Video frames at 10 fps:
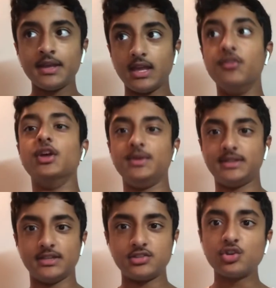even though he
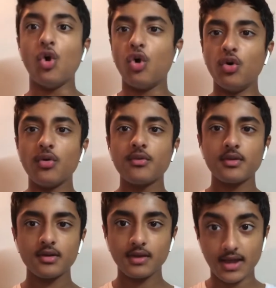did score
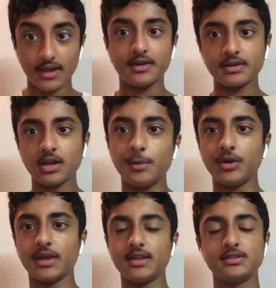and come on
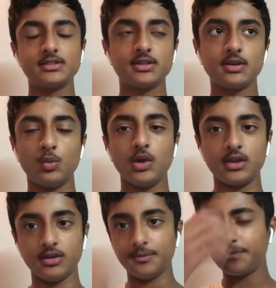against
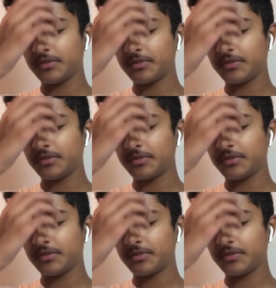Wickham,